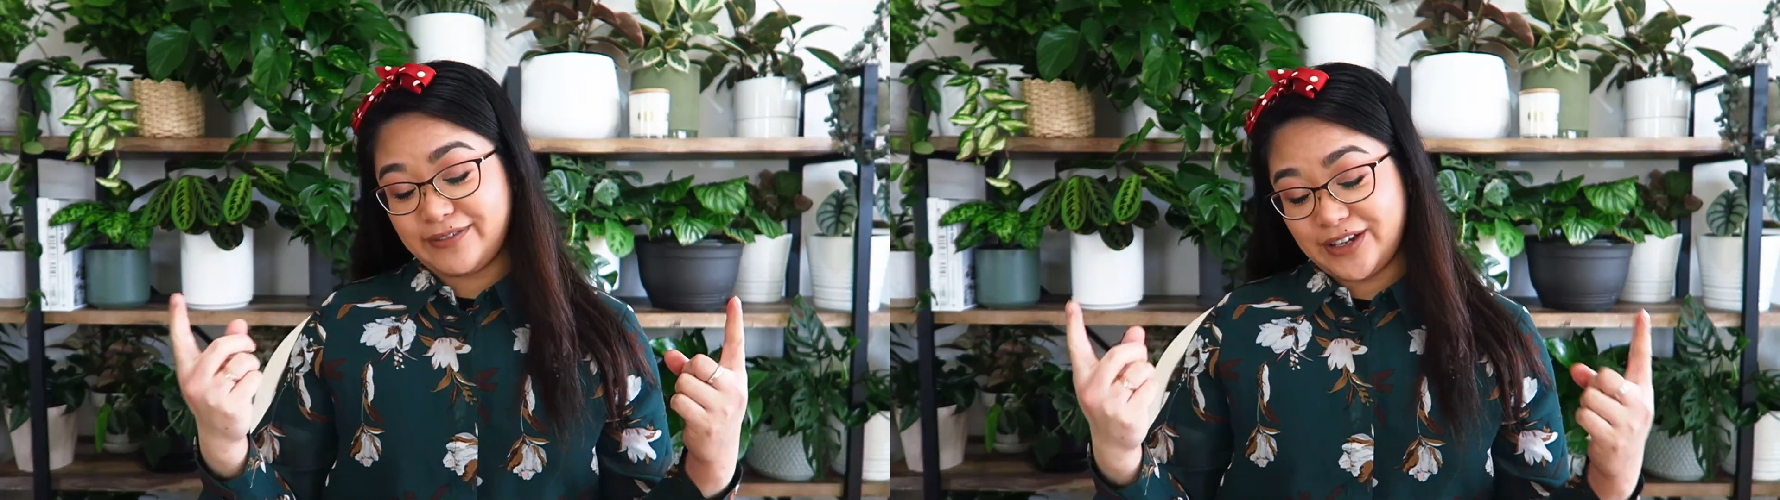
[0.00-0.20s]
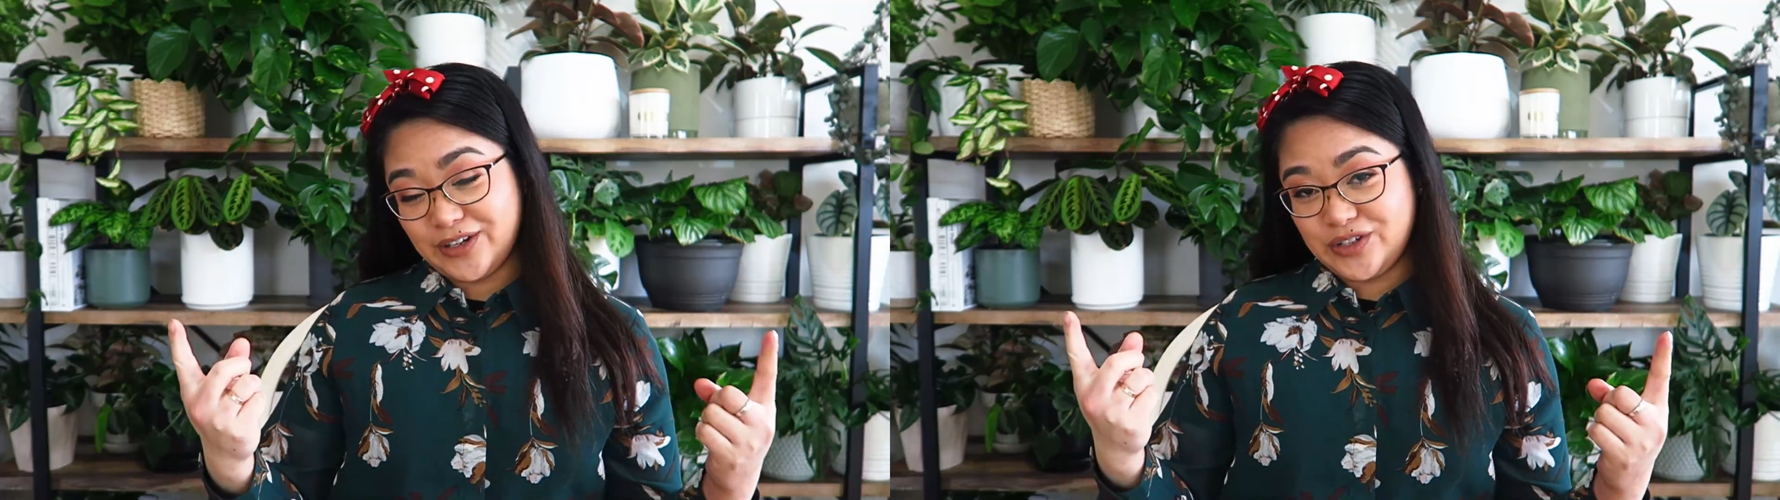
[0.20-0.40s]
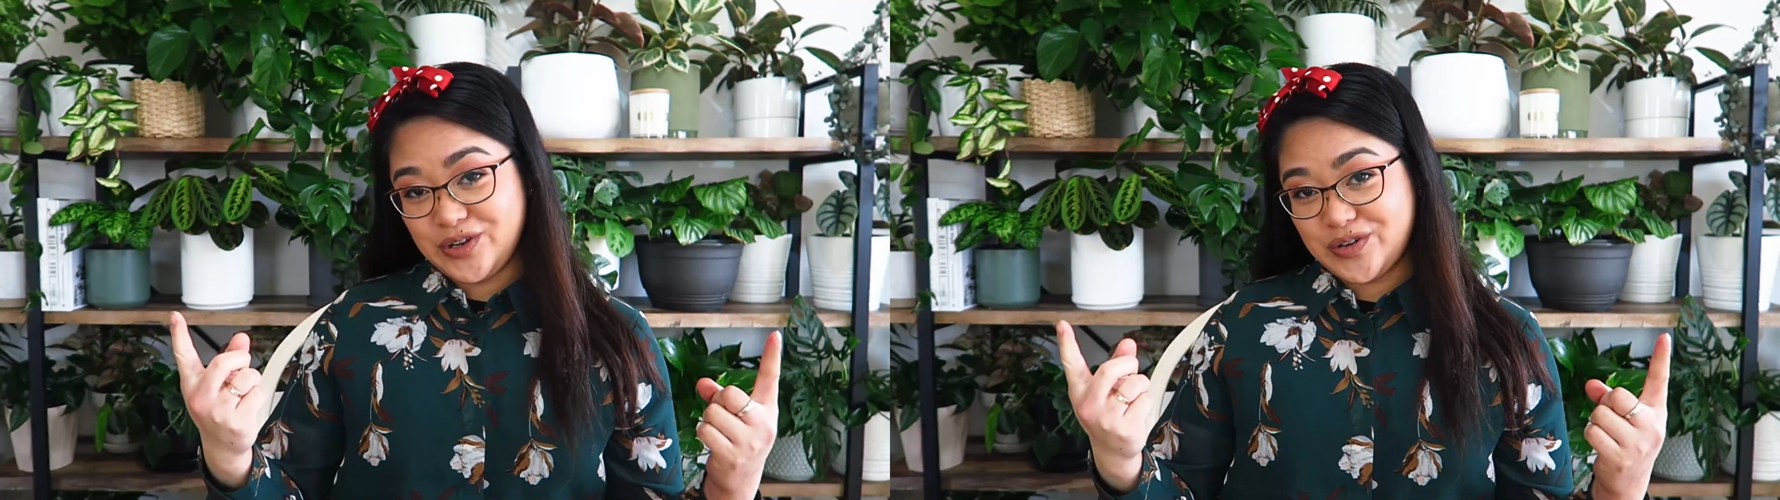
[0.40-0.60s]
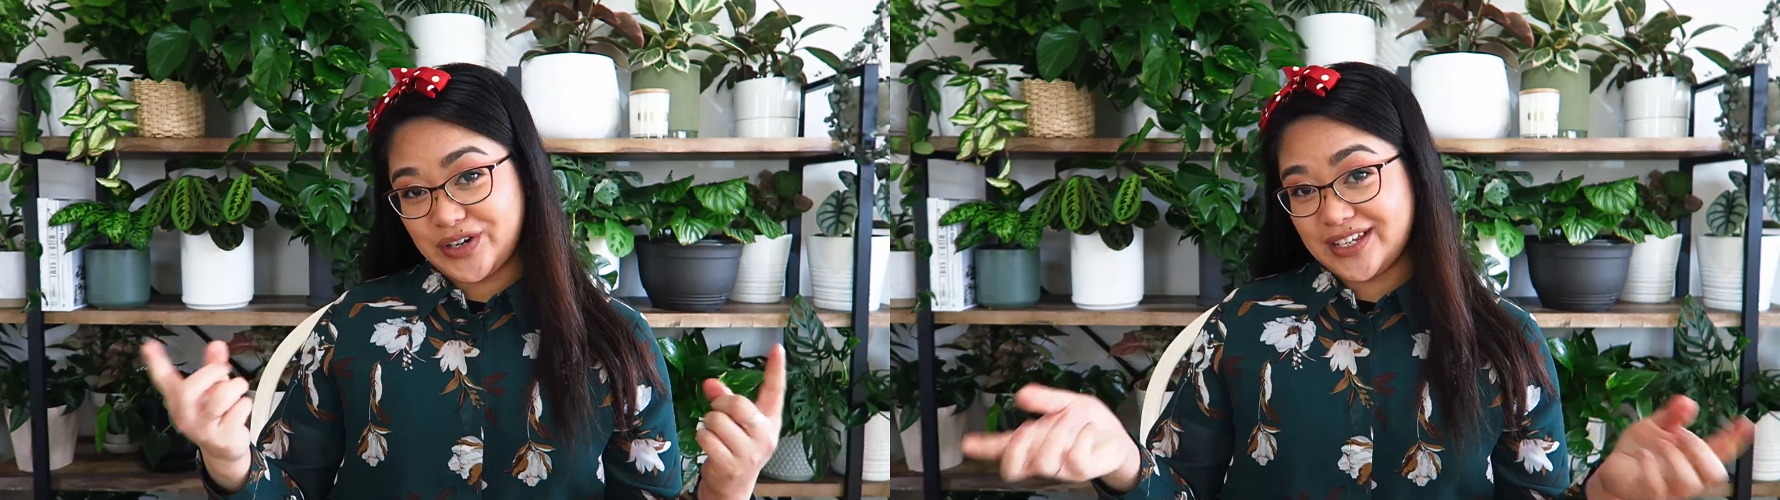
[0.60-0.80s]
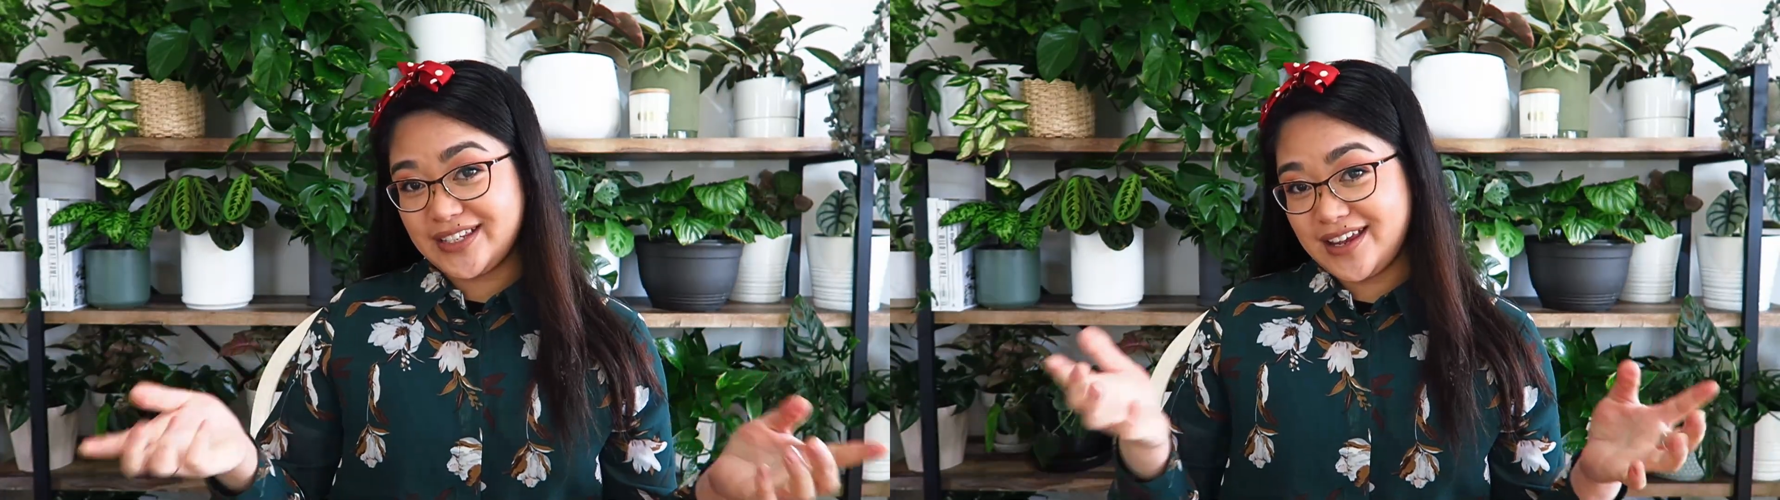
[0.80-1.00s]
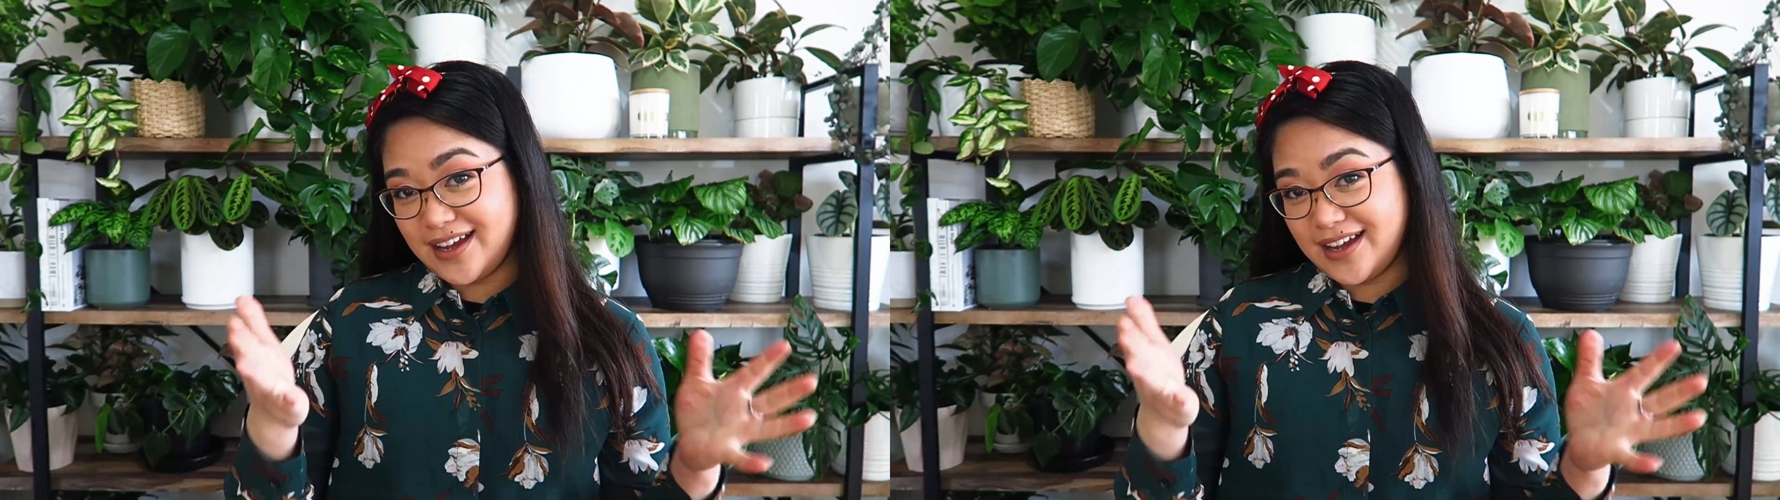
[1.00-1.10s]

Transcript: if I go too crazy,